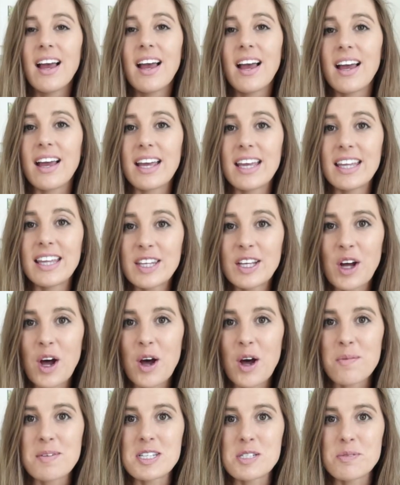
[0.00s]
In the
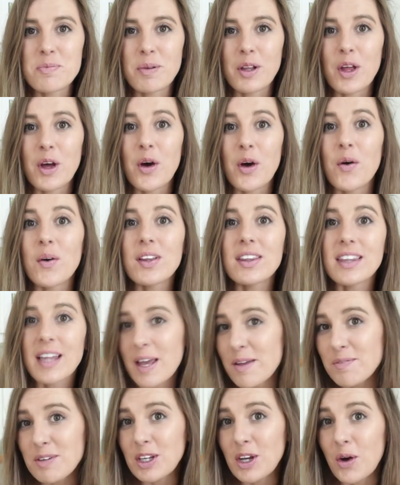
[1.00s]
comments below,
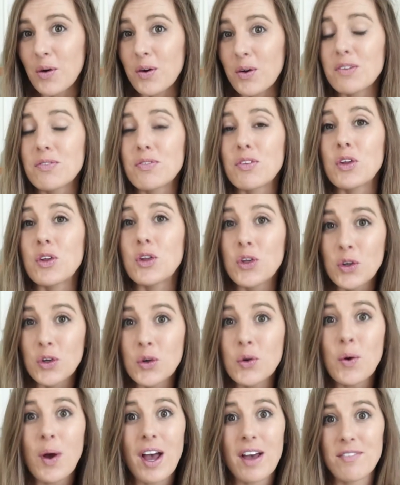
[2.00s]
let me know if
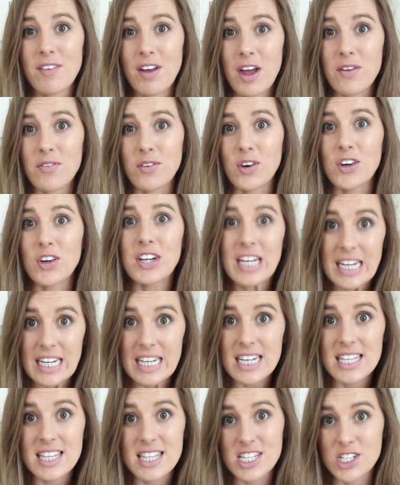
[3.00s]
you have ever
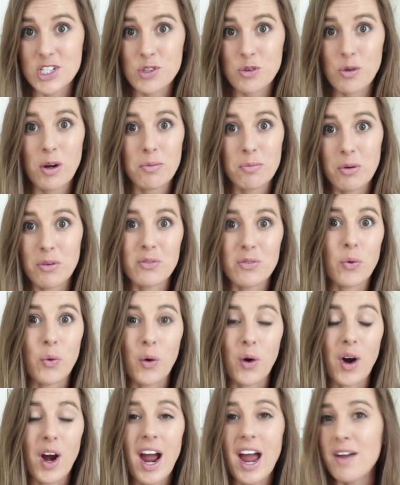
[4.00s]
needed this trick
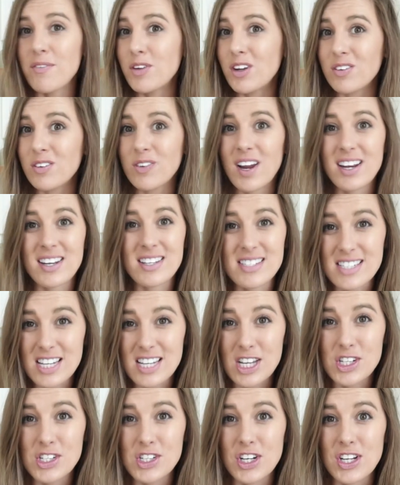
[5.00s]
before. Have you ever had a
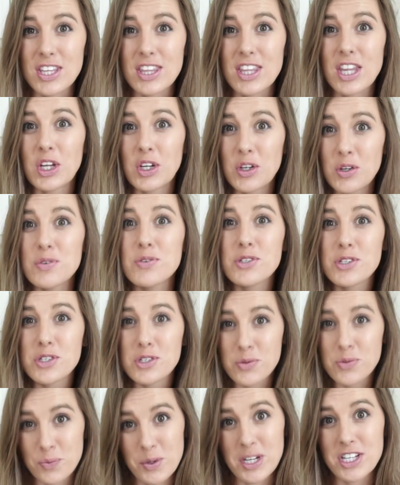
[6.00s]
session that you
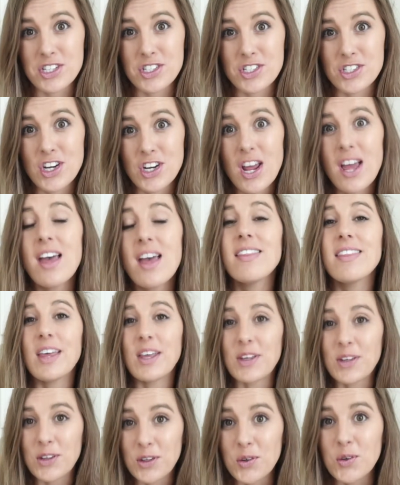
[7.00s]
just wished
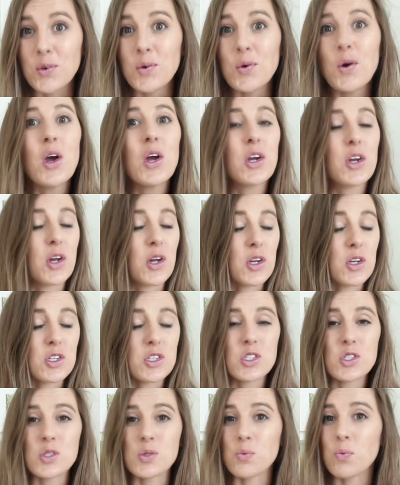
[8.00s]
that you could
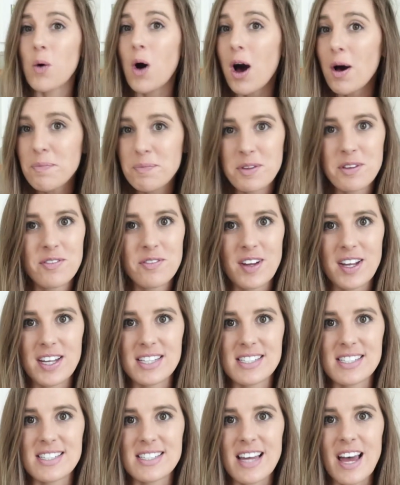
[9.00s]
swap the
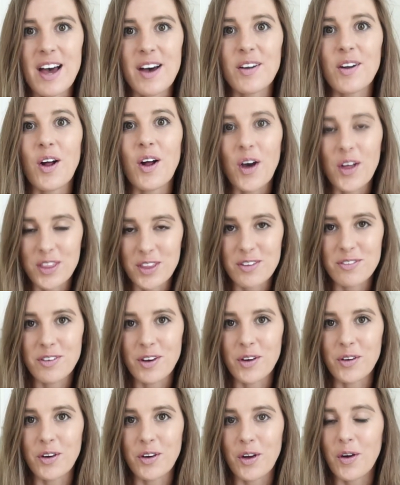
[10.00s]
faces out on the
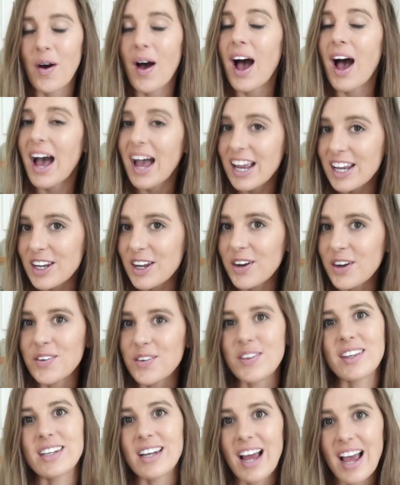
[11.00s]
photo? I know
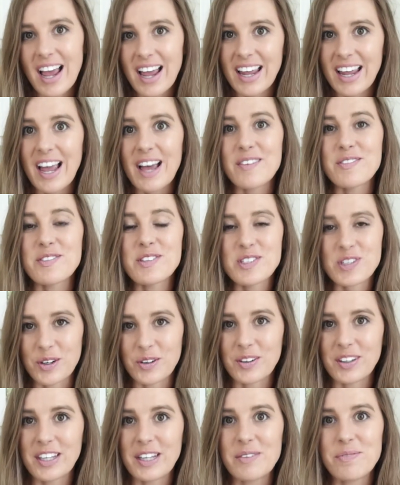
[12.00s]
that I have
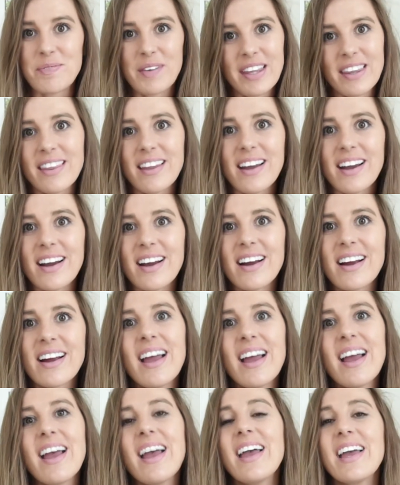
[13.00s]
certainly been there.
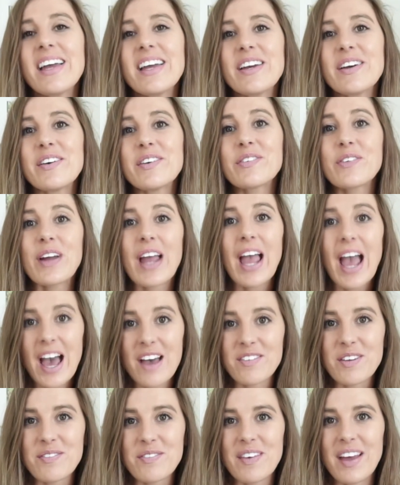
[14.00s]
If we
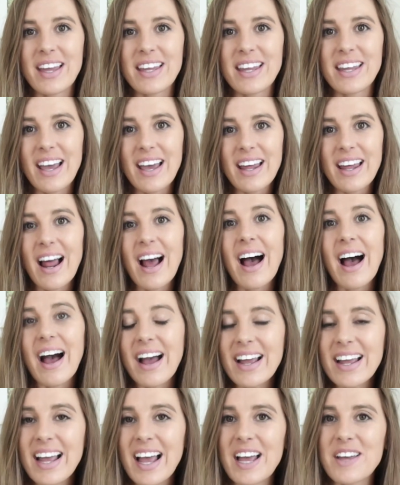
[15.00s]
haven't met yet,
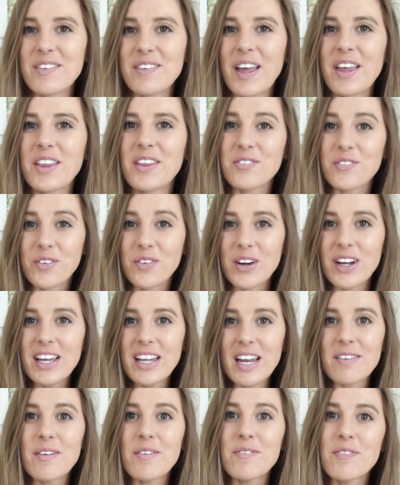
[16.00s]
hi, I'm Kayla Brent.
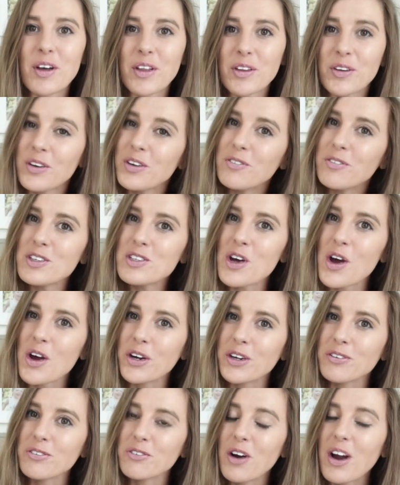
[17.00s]
I'm a motherhood
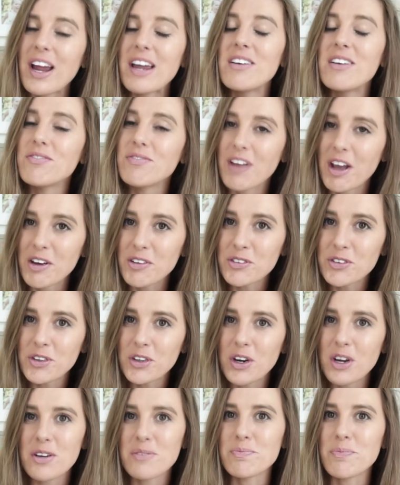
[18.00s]
photographer and founder
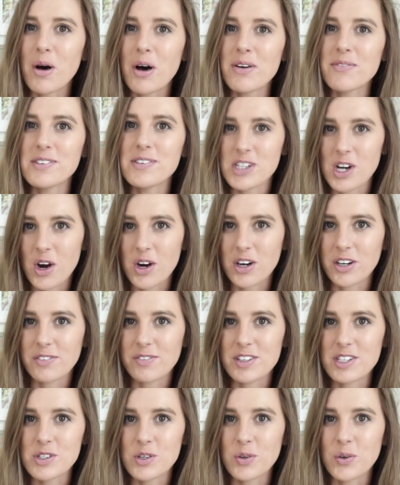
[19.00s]
of Mom
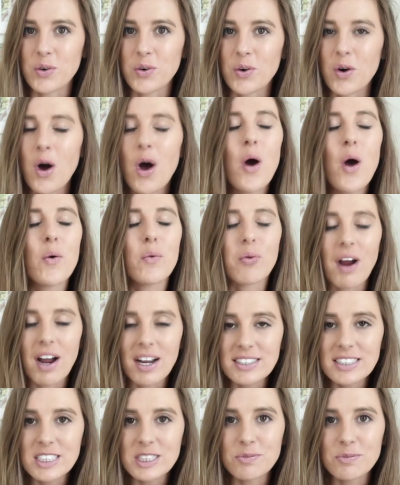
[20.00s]
Photography School, where I
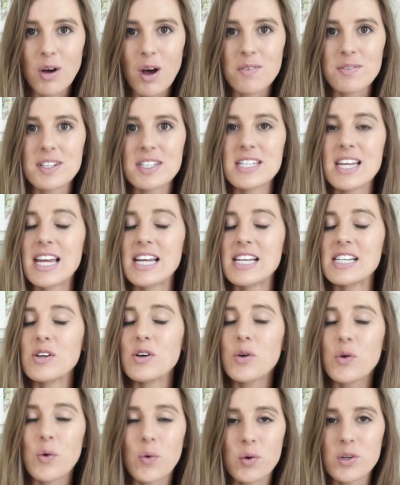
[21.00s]
teach mom to take
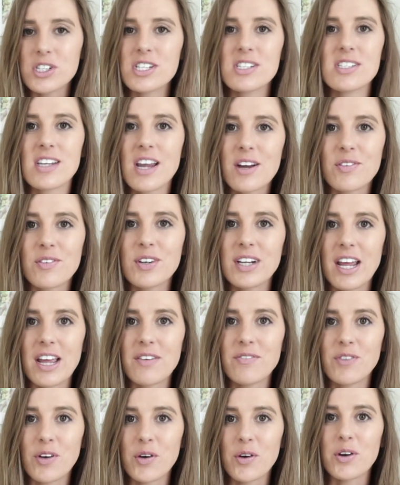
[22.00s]
gorgeous everyday
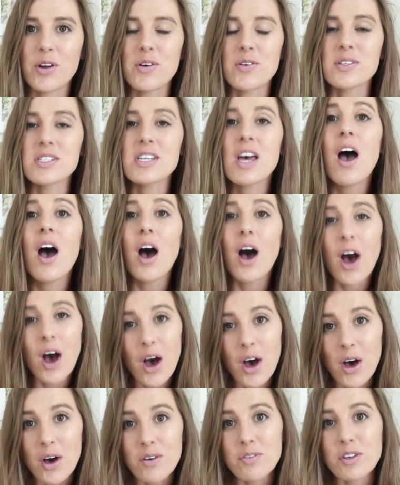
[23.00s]
photos
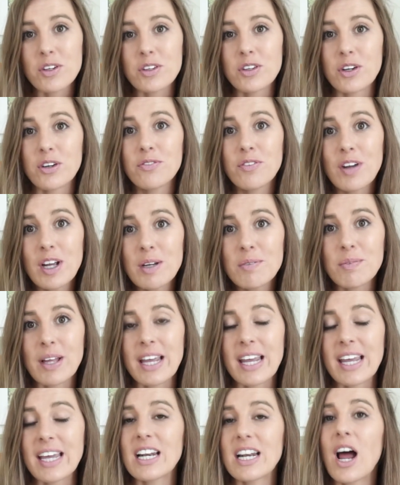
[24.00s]
of their
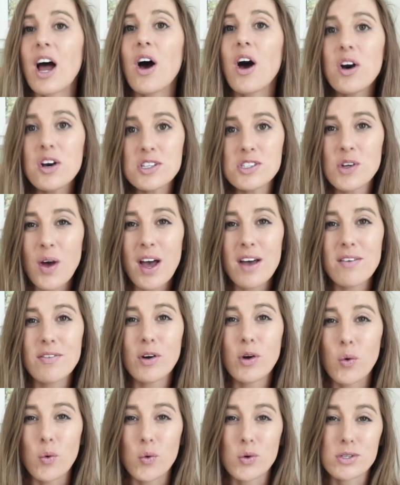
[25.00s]
family. And I also have a
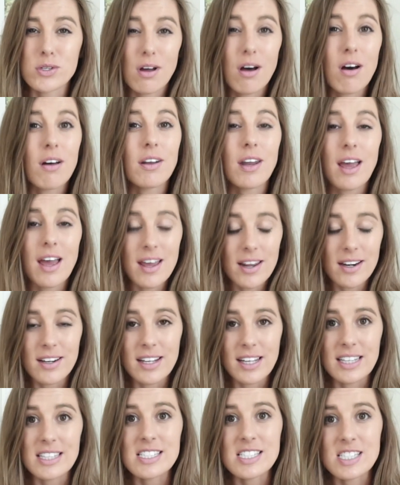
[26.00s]
course called
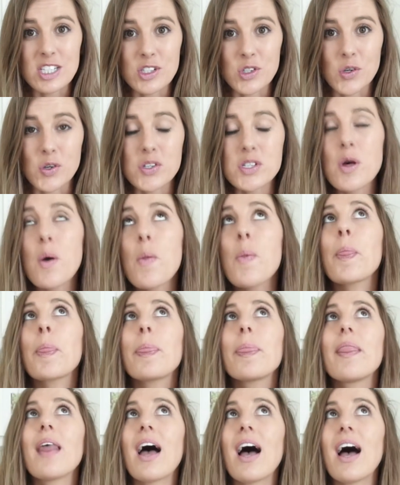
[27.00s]
Editing Essentials.
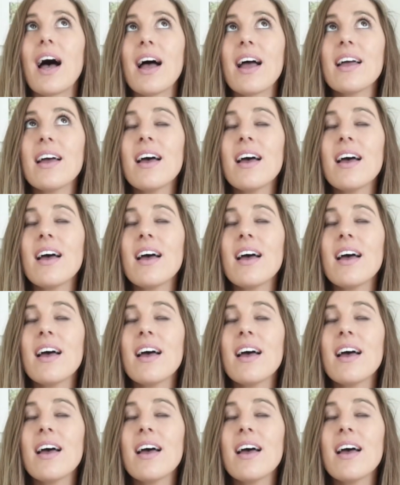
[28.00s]
I